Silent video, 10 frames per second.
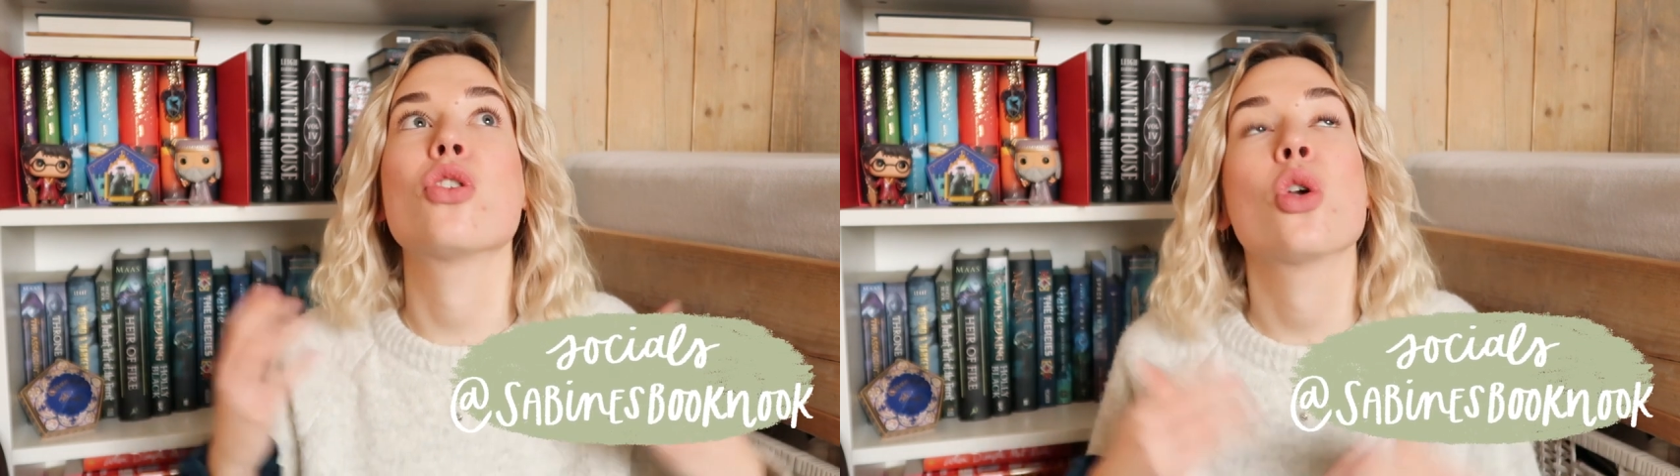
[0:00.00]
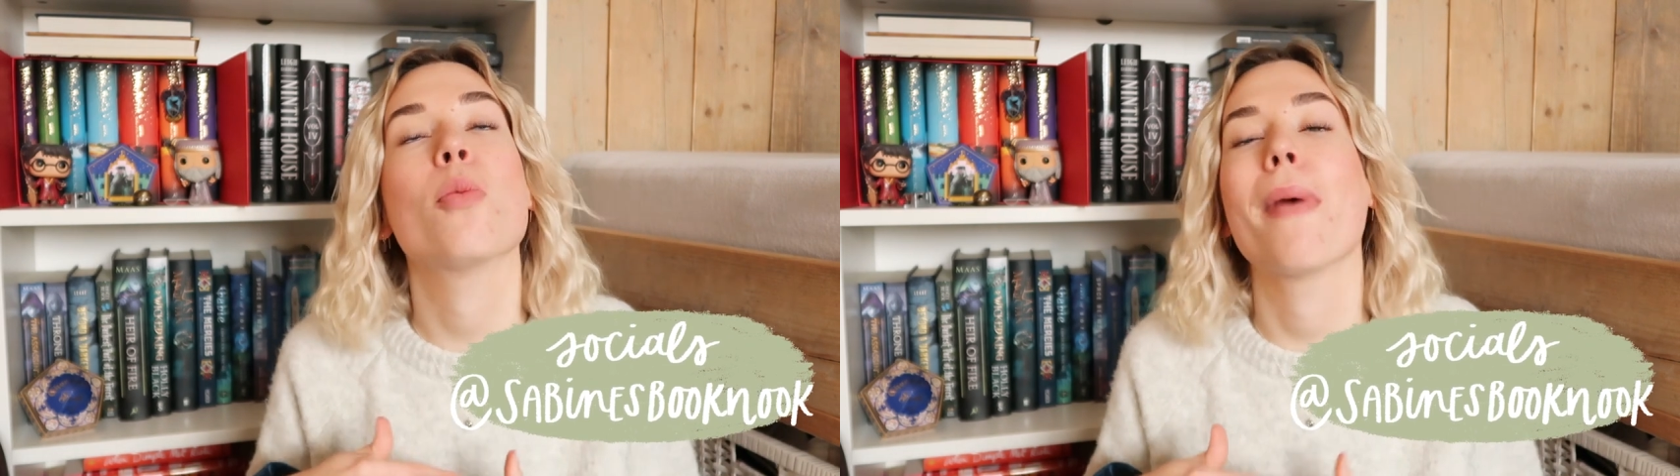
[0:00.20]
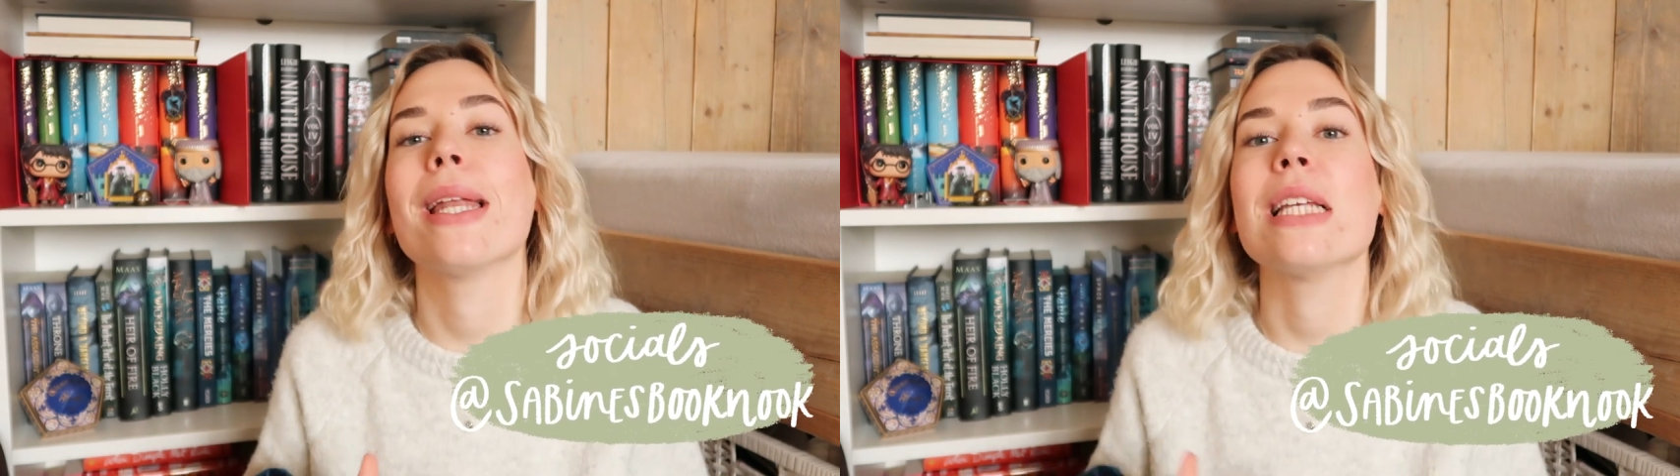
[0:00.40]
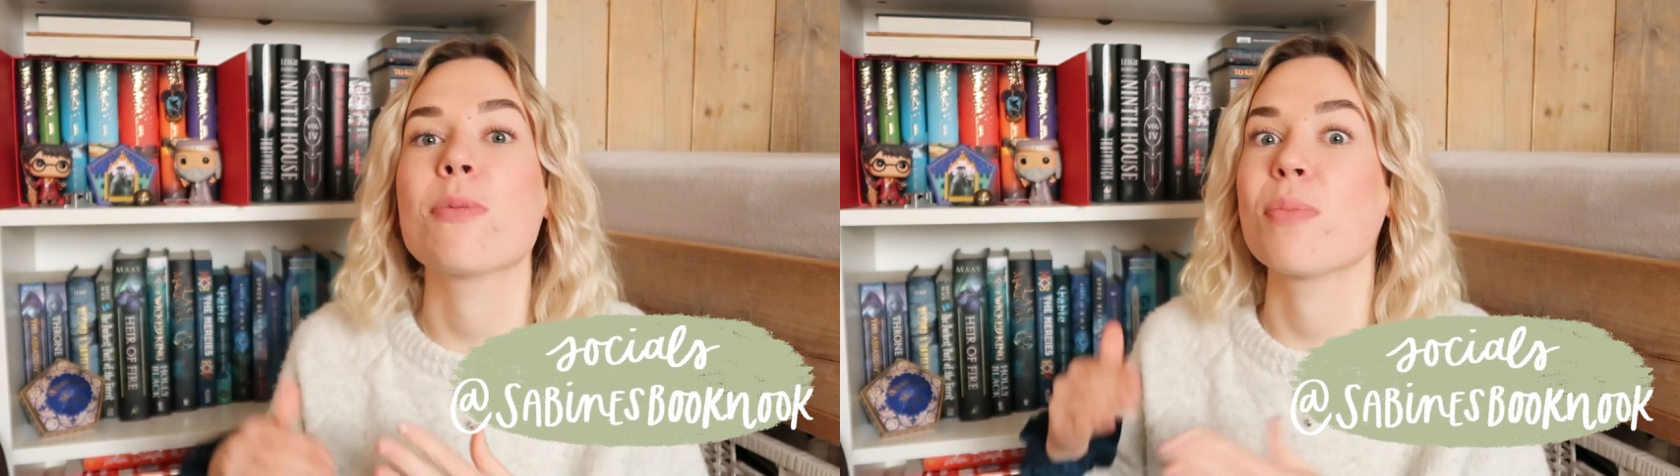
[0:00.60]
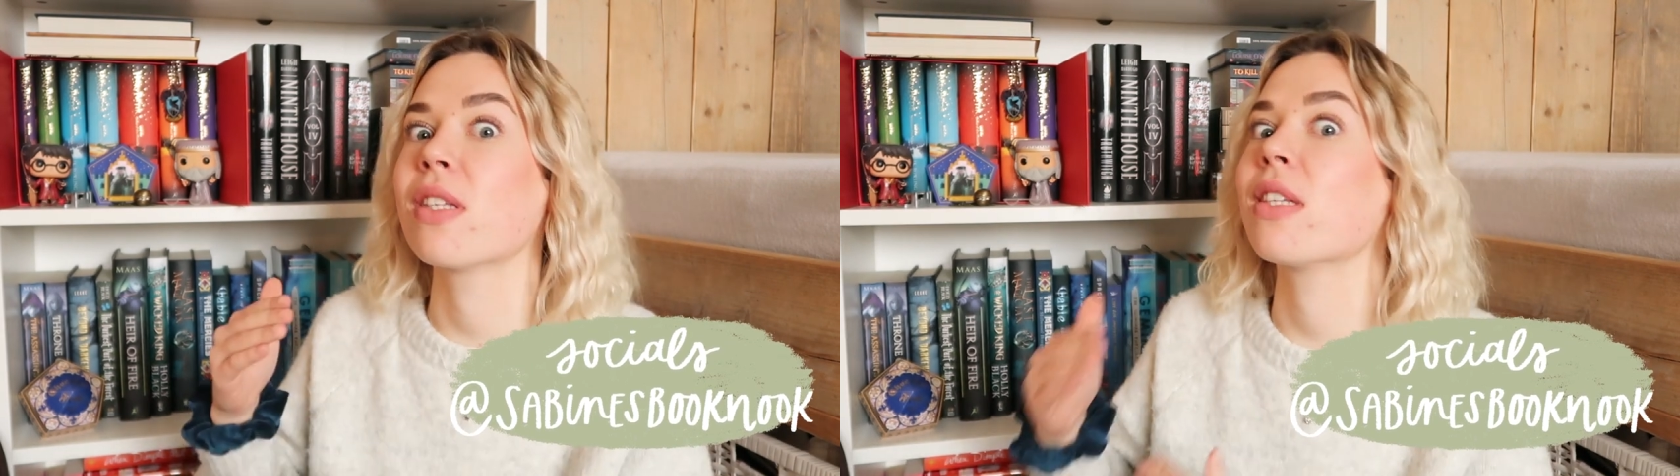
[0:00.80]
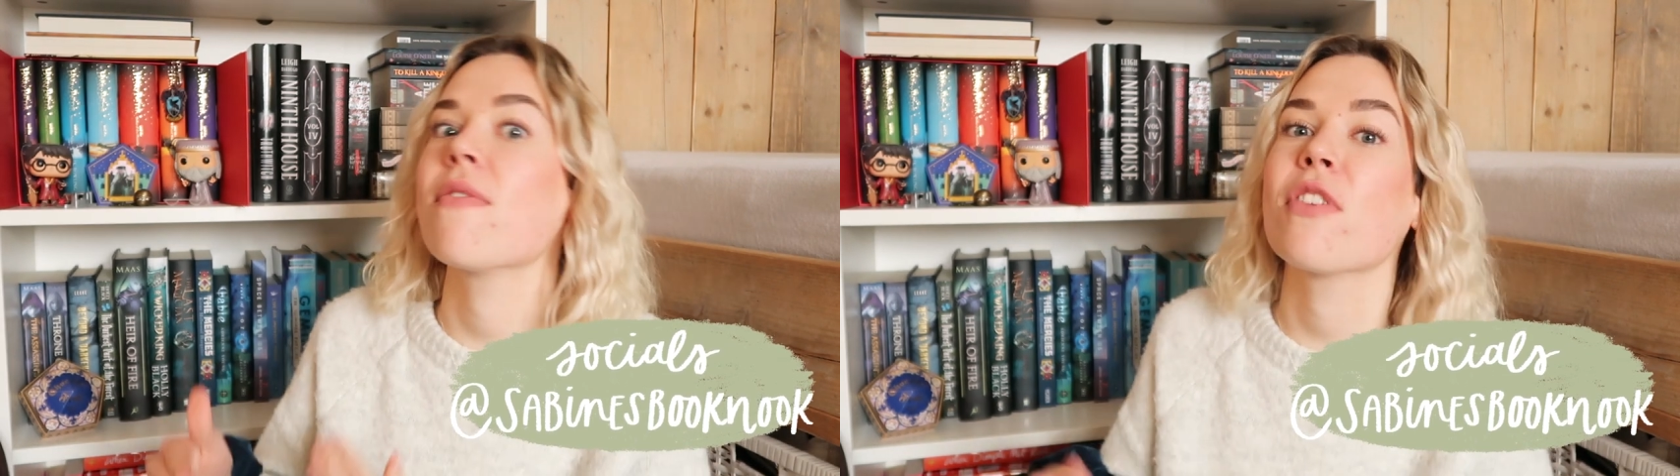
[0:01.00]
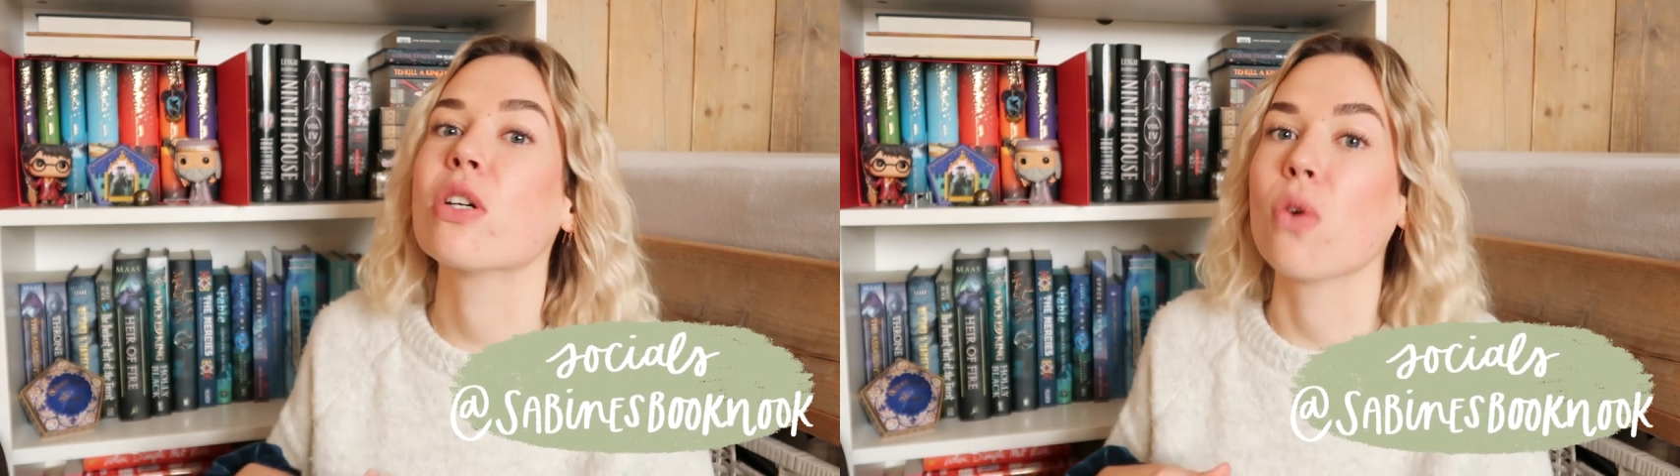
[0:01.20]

too many specific